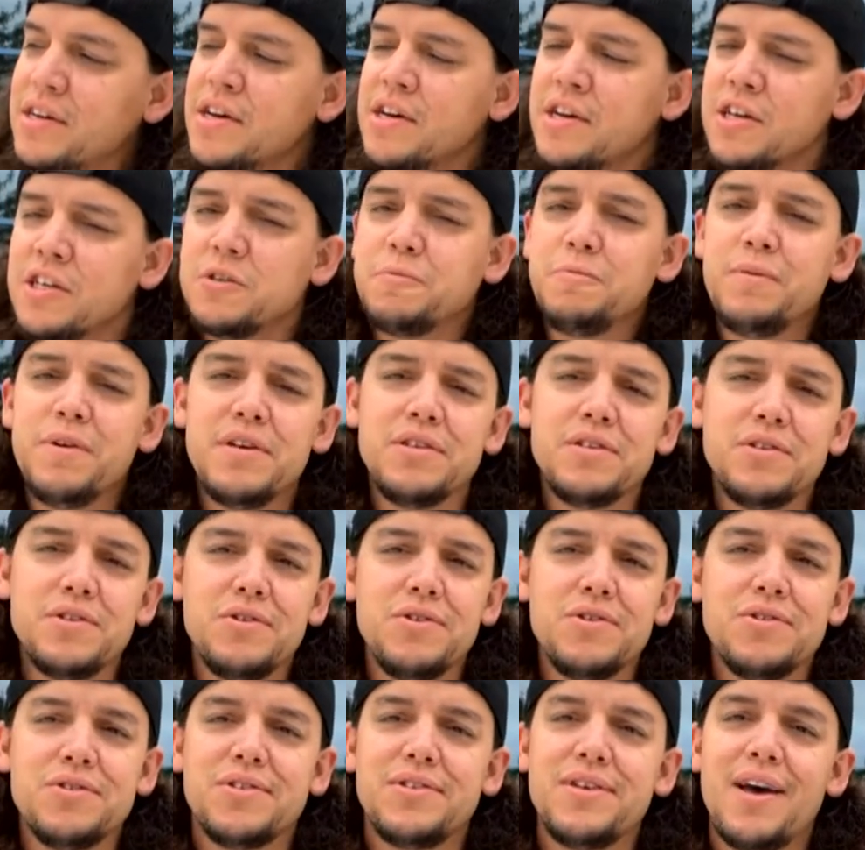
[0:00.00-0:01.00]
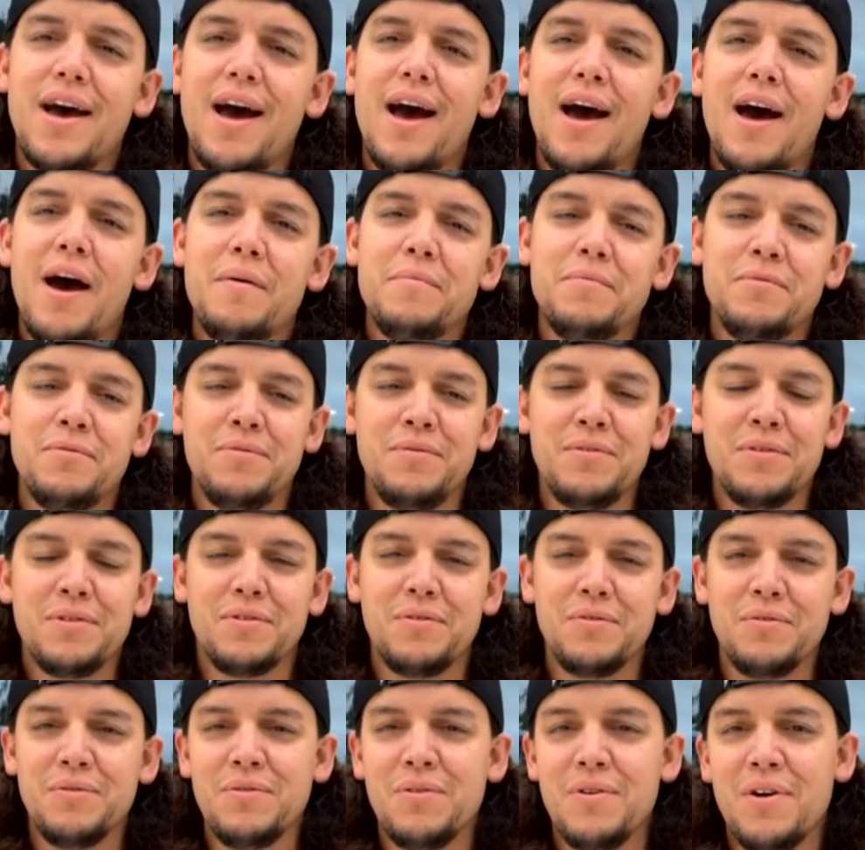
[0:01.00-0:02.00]
Spends her time with
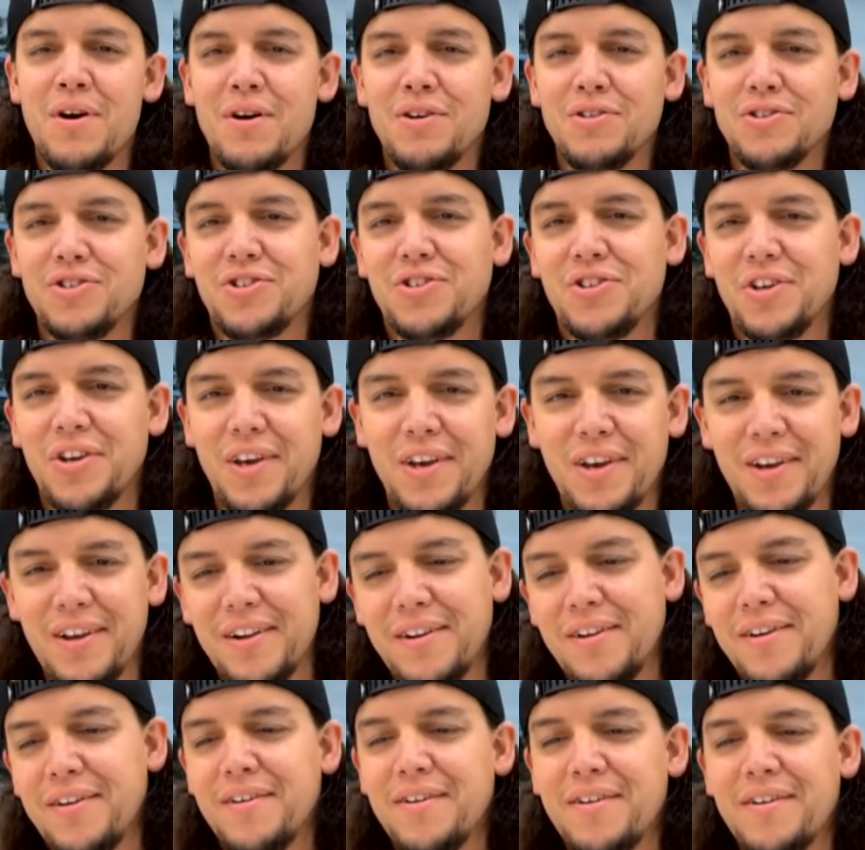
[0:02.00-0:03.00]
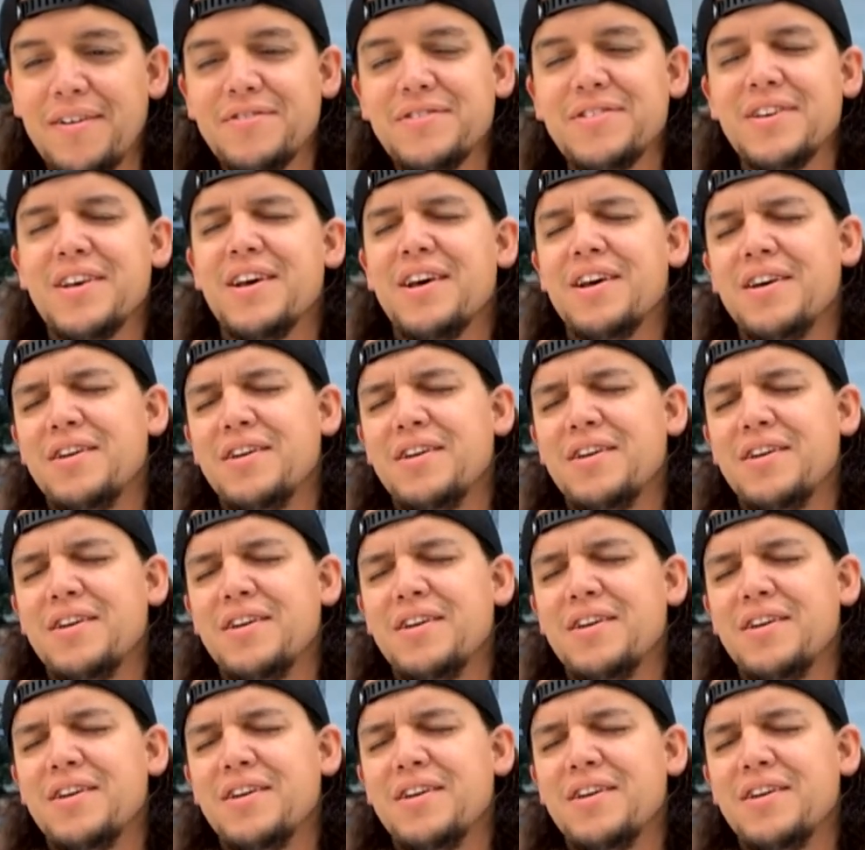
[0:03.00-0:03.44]
the one she loves.